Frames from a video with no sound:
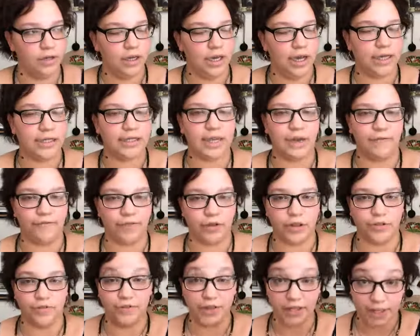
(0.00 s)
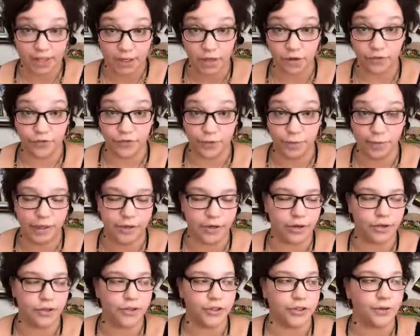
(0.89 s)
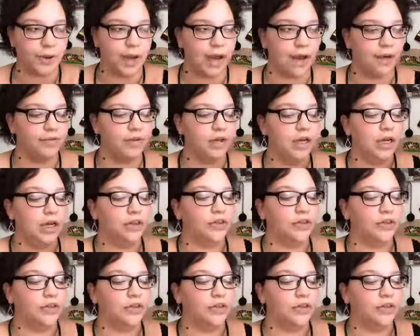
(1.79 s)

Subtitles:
except for the physical familiars you have,